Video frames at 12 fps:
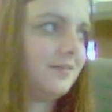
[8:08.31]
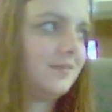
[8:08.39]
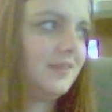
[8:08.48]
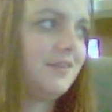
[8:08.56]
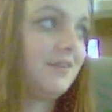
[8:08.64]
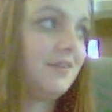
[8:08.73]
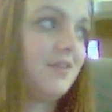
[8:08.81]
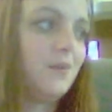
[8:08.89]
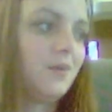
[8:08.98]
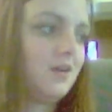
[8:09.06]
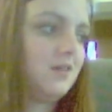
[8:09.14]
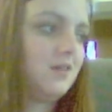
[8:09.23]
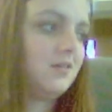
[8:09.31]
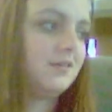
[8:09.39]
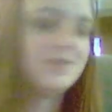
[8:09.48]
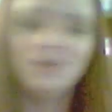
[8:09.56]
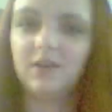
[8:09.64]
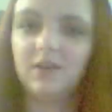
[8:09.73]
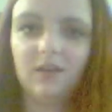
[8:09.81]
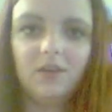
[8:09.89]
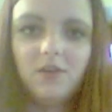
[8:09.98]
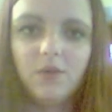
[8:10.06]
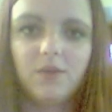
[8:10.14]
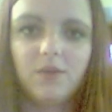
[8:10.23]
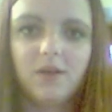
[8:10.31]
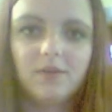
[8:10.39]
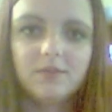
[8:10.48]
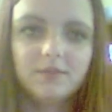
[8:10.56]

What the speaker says: Even if they wouldn't, she didn't need to know that.